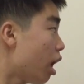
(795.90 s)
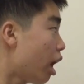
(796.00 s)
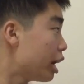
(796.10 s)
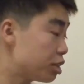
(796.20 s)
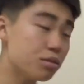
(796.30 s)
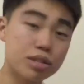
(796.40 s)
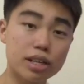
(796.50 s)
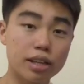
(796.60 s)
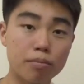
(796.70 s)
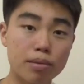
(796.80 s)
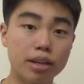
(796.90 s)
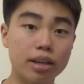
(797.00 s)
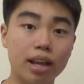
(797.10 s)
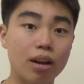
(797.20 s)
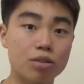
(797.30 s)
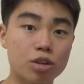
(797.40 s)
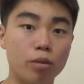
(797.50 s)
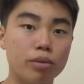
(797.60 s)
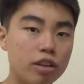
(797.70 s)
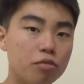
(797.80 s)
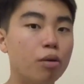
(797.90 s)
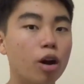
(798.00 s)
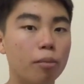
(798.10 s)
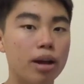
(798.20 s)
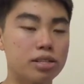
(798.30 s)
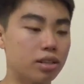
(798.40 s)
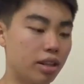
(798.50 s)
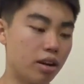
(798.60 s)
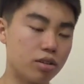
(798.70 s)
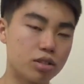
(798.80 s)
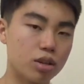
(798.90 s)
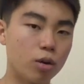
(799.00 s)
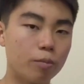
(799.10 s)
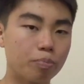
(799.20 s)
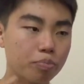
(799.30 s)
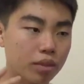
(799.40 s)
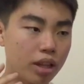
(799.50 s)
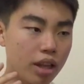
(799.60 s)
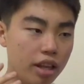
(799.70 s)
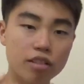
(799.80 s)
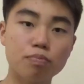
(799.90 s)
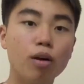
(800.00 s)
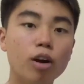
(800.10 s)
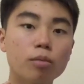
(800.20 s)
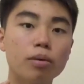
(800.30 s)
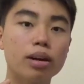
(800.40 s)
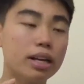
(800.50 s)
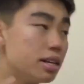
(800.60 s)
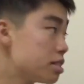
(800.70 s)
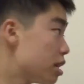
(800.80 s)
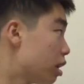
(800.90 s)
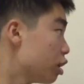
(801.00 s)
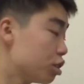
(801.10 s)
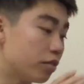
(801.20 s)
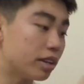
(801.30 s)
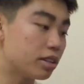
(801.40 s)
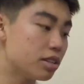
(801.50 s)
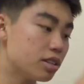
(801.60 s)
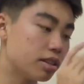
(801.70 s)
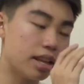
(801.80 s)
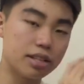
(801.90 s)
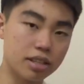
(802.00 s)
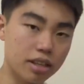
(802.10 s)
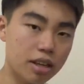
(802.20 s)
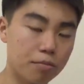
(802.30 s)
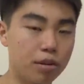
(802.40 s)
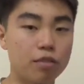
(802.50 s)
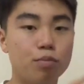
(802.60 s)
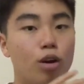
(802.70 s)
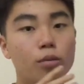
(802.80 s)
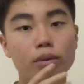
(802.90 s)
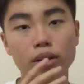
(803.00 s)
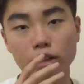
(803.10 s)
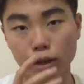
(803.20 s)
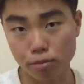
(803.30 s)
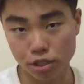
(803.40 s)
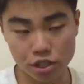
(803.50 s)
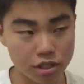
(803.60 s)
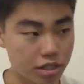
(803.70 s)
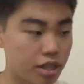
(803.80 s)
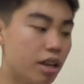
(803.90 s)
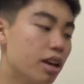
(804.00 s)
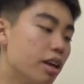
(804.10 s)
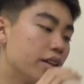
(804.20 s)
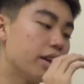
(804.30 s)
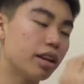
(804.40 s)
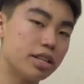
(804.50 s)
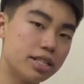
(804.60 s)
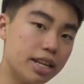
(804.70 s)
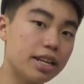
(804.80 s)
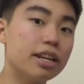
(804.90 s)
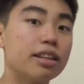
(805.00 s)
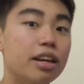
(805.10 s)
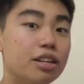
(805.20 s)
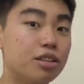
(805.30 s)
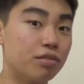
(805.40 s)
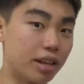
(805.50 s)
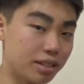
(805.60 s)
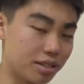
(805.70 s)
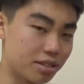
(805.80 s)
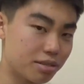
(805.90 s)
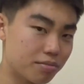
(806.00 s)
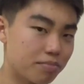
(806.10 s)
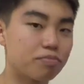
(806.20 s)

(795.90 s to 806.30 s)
I do see them making it out on top if Pogba isn't there. So, if Pogba is there, Juventus, then City. But if Pogba comes to Chelsea, then City, then Juventus.